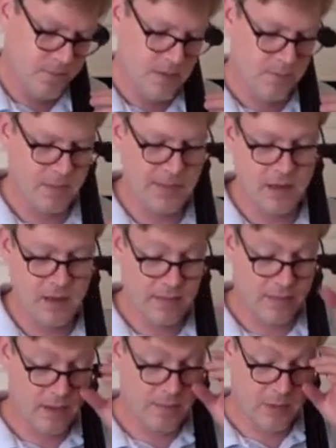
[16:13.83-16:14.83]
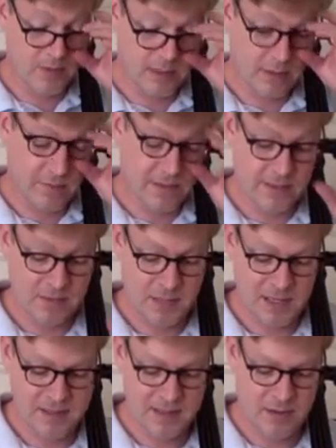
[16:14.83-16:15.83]
Probably not the most convincing
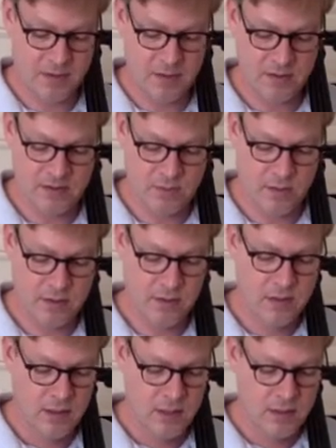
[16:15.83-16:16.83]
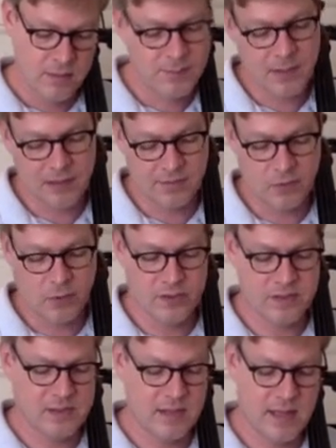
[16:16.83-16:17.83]
bass sound on this one, but of
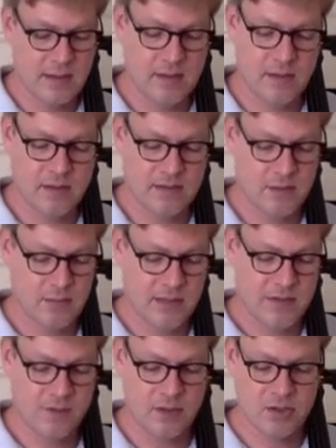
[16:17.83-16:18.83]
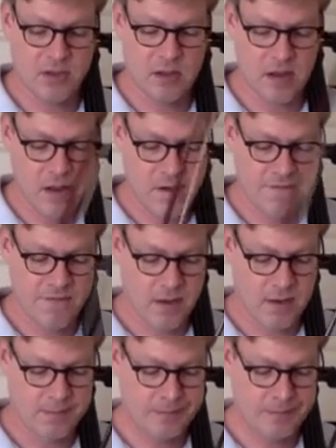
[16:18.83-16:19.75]
course that could also be a function of